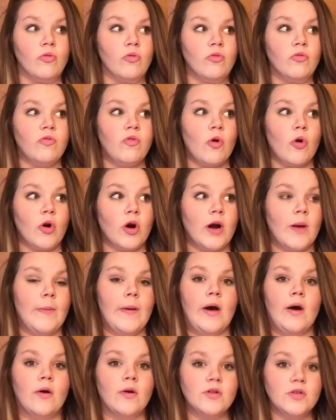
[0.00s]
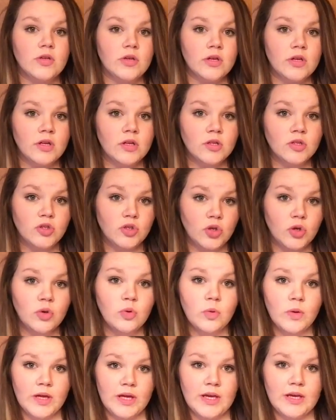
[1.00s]
For about 2
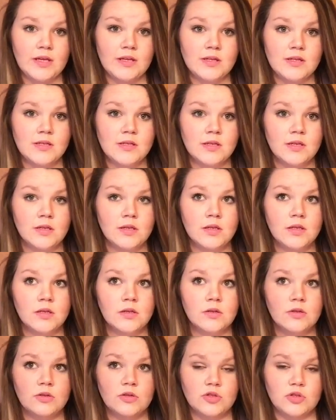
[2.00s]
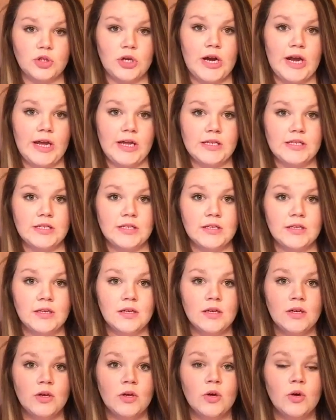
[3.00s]
weeks straight,
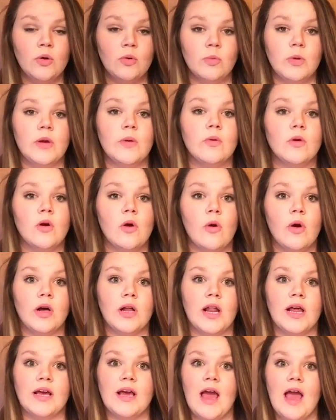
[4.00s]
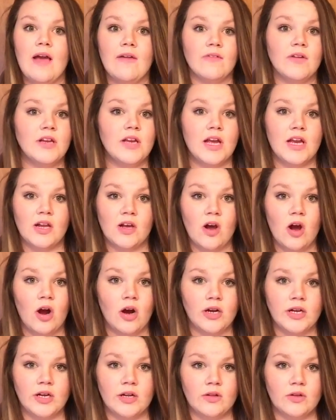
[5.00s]
we were going like every day to
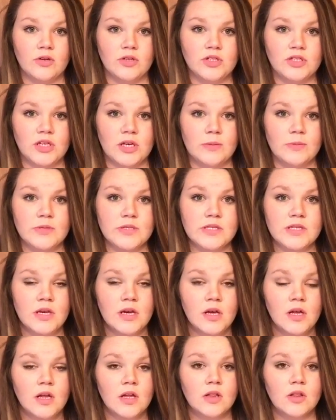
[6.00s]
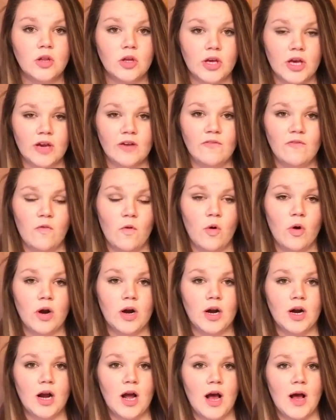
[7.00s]
car dealerships looking
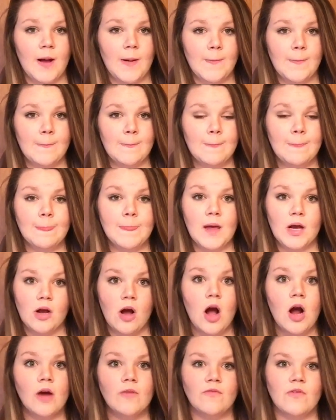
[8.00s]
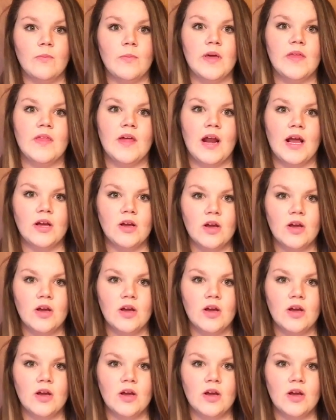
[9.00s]
for a car for me that I